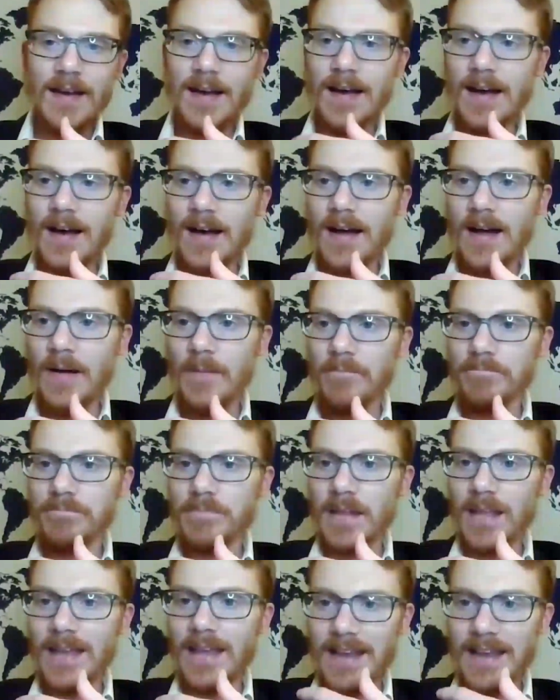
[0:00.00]

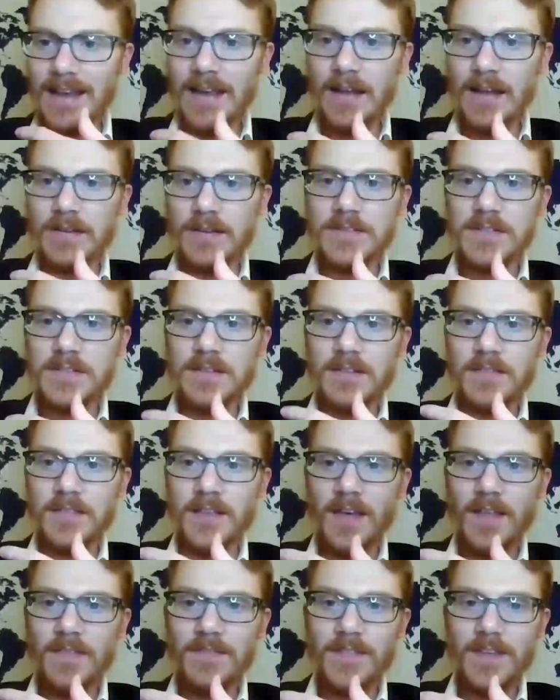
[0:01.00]
and
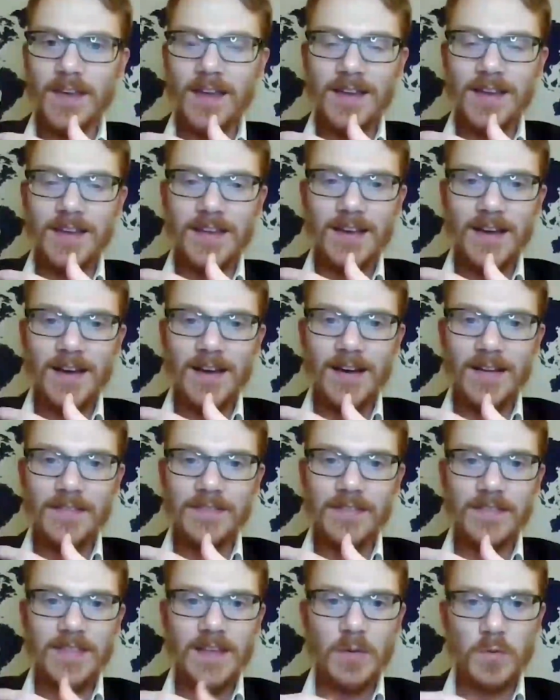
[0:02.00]
that
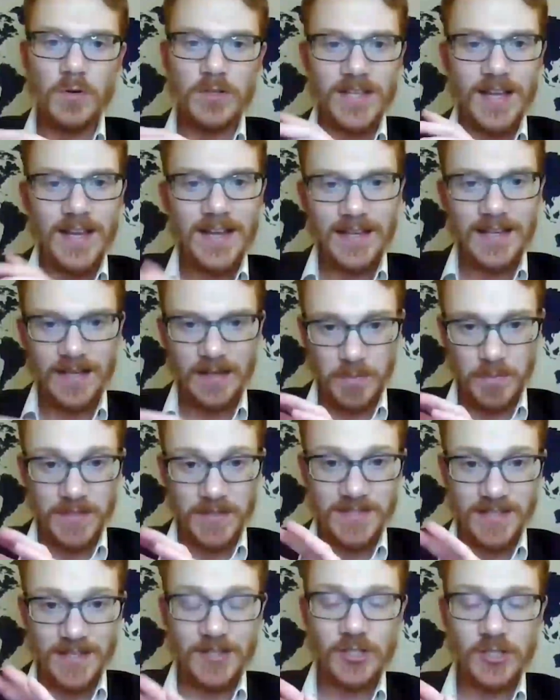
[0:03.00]
they were taking
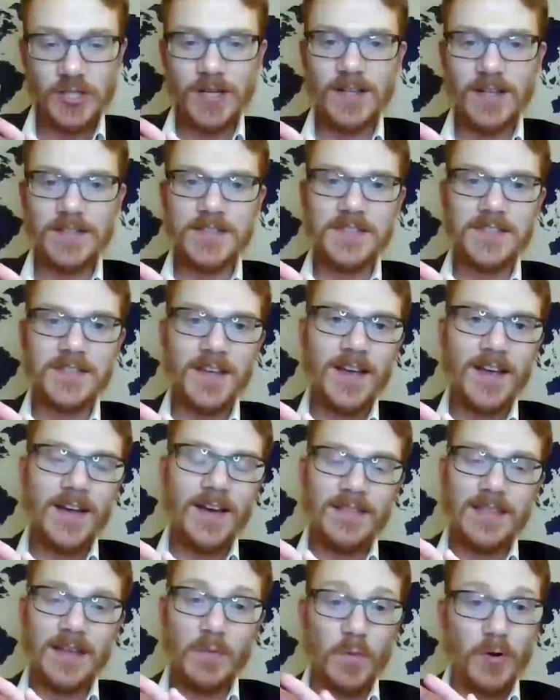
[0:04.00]
positions
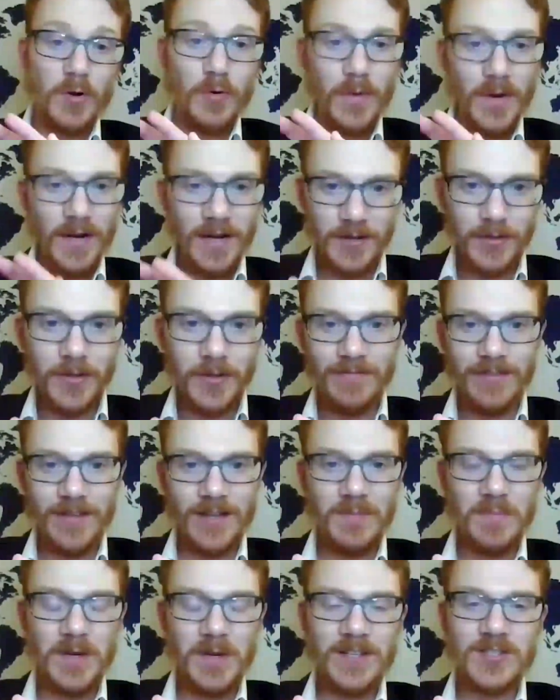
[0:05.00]
that were critical of the
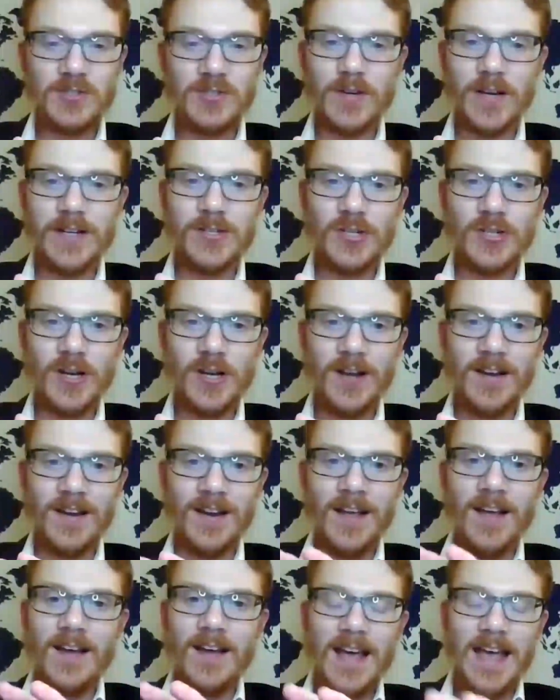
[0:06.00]

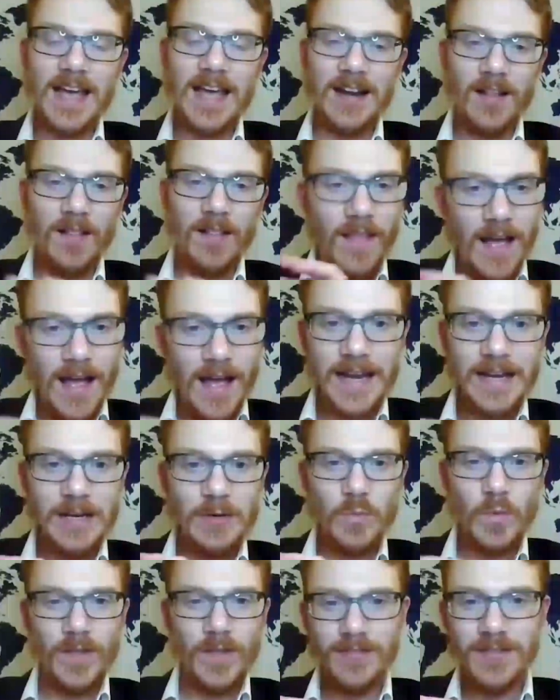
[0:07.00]
administration and aligned
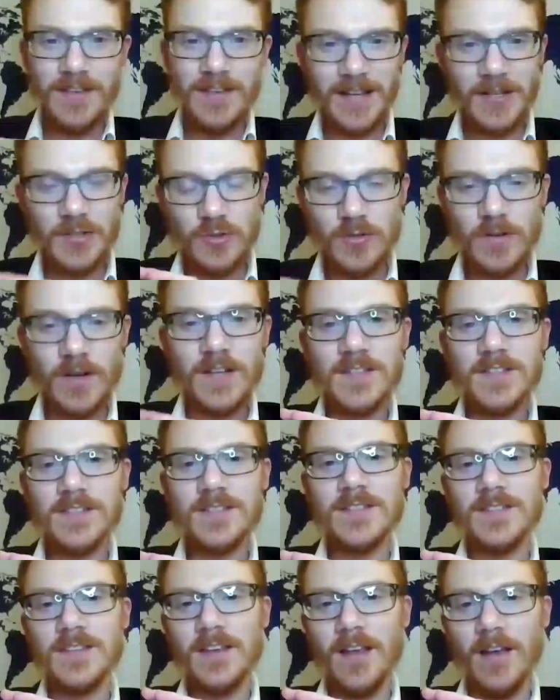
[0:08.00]
with the
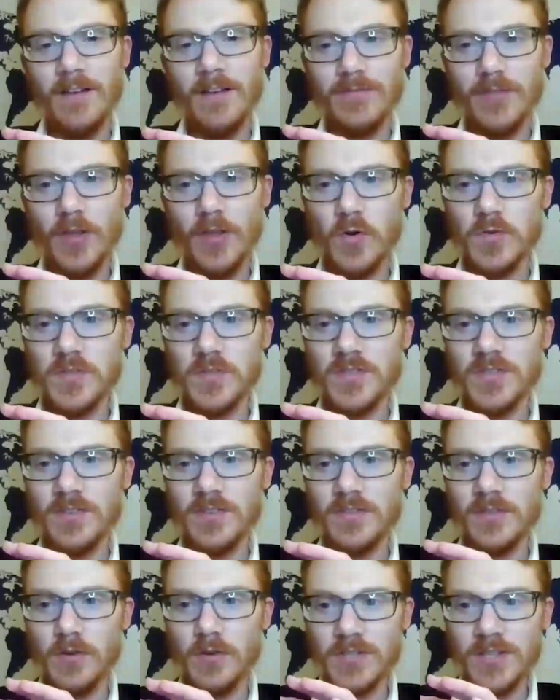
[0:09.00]
interests of those
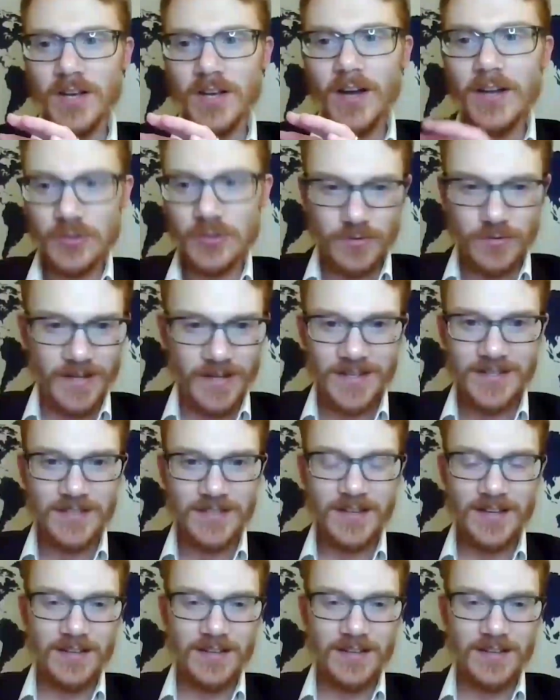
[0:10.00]
countries.